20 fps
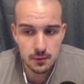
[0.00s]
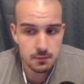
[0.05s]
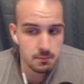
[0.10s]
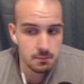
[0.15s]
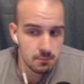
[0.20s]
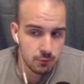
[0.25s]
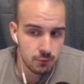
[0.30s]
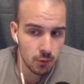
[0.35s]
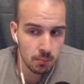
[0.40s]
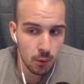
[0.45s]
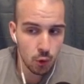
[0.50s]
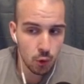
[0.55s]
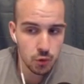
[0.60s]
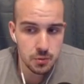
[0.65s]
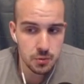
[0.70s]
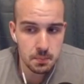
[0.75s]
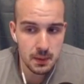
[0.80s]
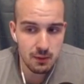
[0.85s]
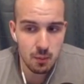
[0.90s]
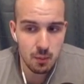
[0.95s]
for
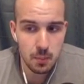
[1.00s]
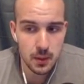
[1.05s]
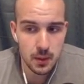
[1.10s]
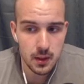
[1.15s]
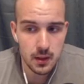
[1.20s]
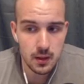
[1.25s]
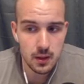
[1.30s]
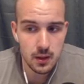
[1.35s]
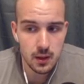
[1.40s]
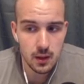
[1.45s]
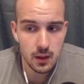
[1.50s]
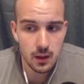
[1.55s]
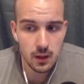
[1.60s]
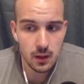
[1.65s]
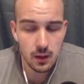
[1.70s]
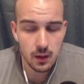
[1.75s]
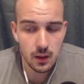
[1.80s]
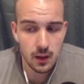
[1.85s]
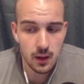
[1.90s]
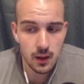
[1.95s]
both PvP
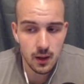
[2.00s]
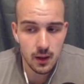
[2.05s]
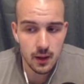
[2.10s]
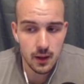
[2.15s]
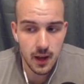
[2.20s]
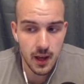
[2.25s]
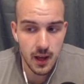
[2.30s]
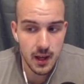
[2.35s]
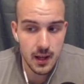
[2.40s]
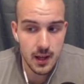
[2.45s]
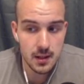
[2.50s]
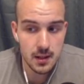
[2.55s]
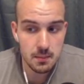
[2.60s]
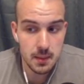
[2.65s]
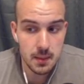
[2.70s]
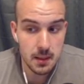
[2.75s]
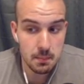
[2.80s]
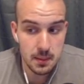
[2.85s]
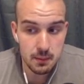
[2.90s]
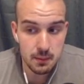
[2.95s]
and
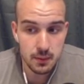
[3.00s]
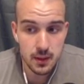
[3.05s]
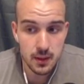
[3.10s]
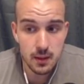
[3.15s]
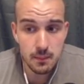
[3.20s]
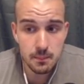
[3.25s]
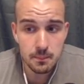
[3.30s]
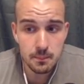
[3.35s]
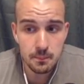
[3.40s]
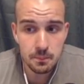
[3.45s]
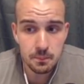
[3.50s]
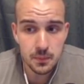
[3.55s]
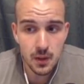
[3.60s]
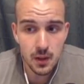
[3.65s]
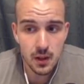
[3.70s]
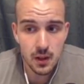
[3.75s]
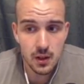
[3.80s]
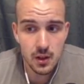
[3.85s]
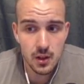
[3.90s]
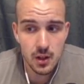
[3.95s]
PvE.
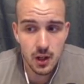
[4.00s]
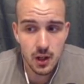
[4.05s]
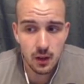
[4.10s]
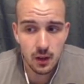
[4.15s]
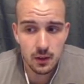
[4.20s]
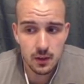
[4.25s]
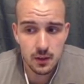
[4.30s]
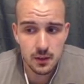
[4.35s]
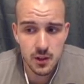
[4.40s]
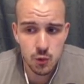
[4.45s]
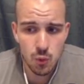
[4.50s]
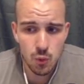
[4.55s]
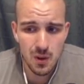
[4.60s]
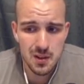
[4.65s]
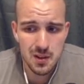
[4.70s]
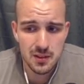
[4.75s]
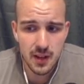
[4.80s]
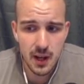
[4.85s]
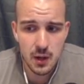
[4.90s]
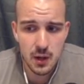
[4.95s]
This
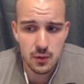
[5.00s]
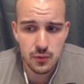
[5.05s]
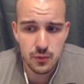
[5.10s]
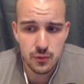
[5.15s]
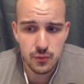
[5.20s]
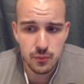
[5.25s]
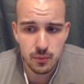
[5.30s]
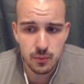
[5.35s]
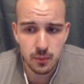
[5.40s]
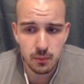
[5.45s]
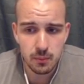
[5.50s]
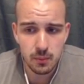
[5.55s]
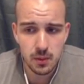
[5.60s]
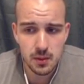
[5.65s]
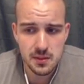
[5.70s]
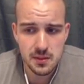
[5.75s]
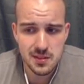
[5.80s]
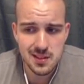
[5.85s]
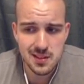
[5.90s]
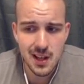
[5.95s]
one is kind of
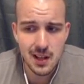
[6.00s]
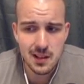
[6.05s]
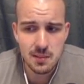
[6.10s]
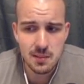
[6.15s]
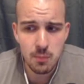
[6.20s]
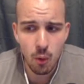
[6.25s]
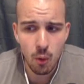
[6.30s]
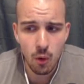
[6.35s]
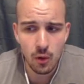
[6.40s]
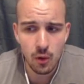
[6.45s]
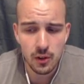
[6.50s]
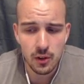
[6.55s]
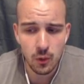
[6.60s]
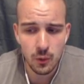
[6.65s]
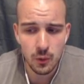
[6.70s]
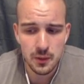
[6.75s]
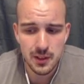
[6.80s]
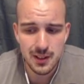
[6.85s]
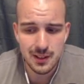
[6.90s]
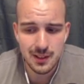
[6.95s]
slightly more
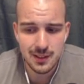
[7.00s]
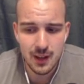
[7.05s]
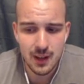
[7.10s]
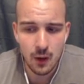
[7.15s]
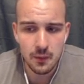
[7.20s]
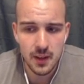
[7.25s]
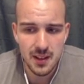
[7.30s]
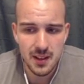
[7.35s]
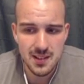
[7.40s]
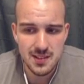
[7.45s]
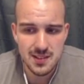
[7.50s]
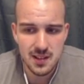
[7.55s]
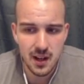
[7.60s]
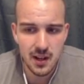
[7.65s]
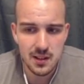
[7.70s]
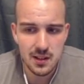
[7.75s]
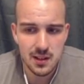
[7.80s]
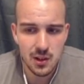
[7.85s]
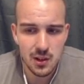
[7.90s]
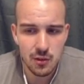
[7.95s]
on the down end
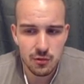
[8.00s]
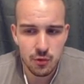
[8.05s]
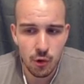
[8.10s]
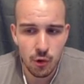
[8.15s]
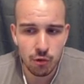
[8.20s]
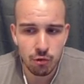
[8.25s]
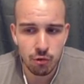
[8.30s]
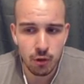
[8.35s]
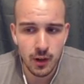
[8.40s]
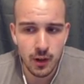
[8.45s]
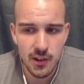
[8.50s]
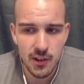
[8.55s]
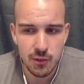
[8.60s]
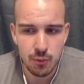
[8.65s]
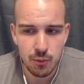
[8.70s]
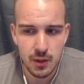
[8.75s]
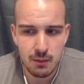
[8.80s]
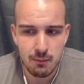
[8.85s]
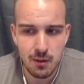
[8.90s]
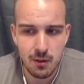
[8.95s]
side. Froststruck has
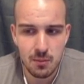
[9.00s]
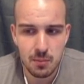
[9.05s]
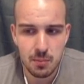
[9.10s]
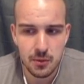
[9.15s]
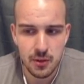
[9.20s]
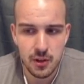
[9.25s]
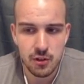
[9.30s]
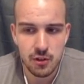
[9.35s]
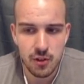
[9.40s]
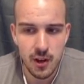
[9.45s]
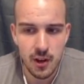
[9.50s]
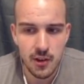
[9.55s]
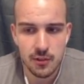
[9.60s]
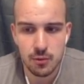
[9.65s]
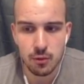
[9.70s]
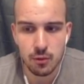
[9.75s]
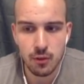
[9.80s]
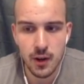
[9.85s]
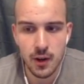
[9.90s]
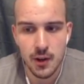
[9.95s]
21% chance
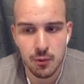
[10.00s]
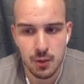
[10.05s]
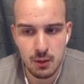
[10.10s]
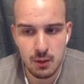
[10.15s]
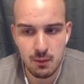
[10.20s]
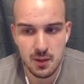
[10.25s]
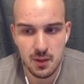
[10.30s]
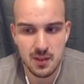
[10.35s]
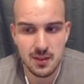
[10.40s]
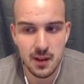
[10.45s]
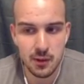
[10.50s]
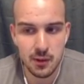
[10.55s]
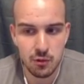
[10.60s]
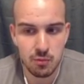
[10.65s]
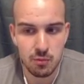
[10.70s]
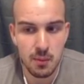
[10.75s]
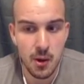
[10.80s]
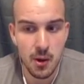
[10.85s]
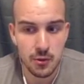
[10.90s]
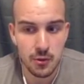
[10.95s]
to grant 21 stacks
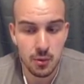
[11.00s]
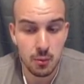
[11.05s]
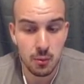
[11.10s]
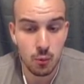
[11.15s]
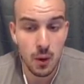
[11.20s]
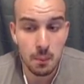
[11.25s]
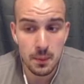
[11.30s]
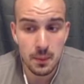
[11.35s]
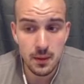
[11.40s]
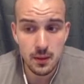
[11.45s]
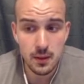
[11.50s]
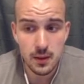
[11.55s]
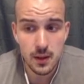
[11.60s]
of Maelstrom weapon.